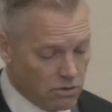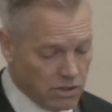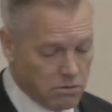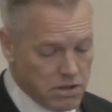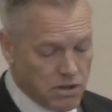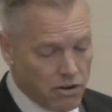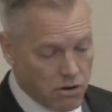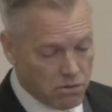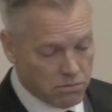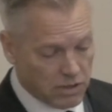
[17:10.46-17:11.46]
only with our
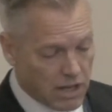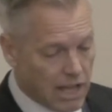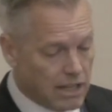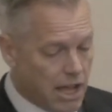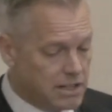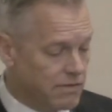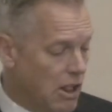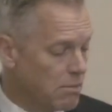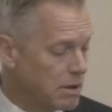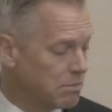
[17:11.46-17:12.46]
own guideline
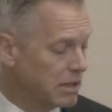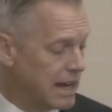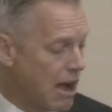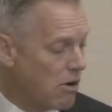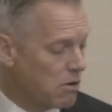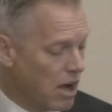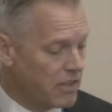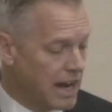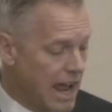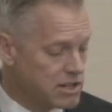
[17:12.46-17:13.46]
development, but now on
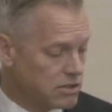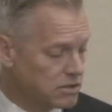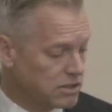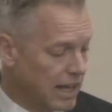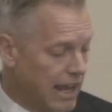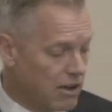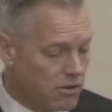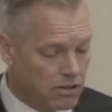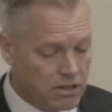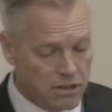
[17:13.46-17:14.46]
the national
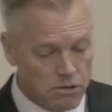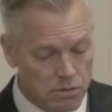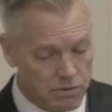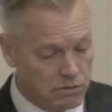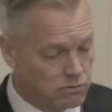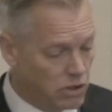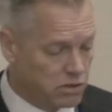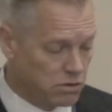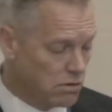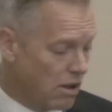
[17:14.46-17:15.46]
scale, we've looked
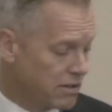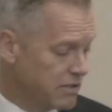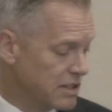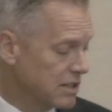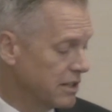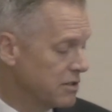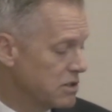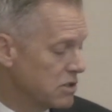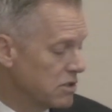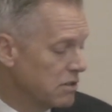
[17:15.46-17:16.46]
through all of this
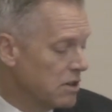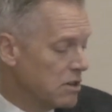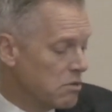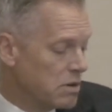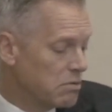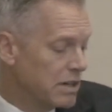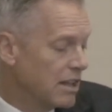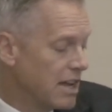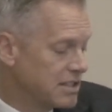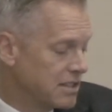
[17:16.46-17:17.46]
literature, we
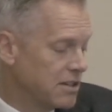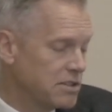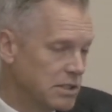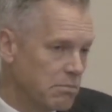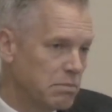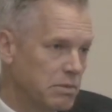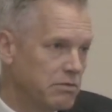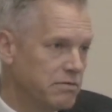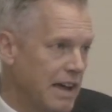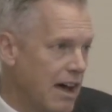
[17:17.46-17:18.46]
realize that there are some
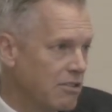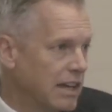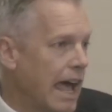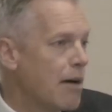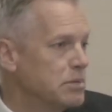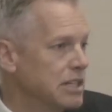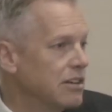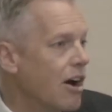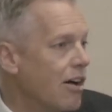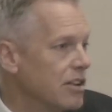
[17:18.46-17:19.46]
profound gaps in
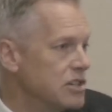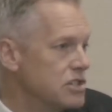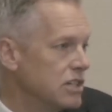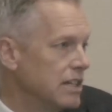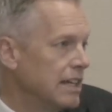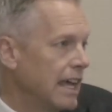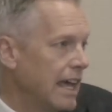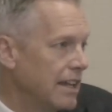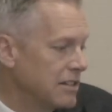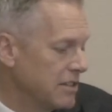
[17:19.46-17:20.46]
knowledge
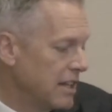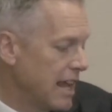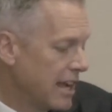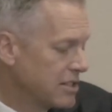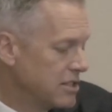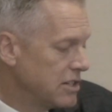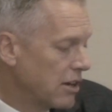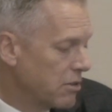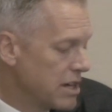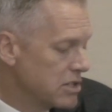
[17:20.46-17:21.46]
and the next
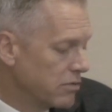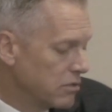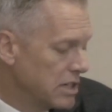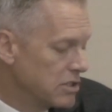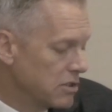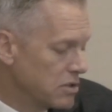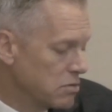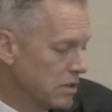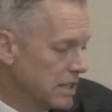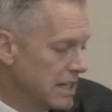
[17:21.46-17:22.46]
generation of research
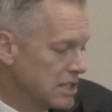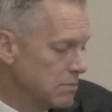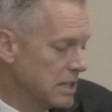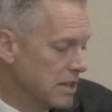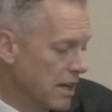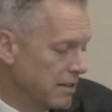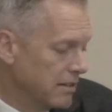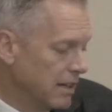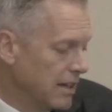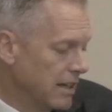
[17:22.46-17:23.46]
really needs to be
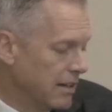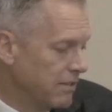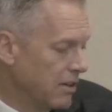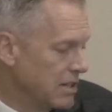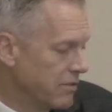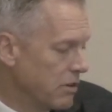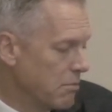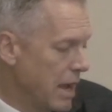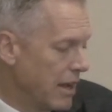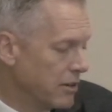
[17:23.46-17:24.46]
done uh, in a very different
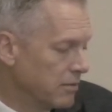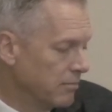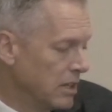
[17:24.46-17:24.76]
manner.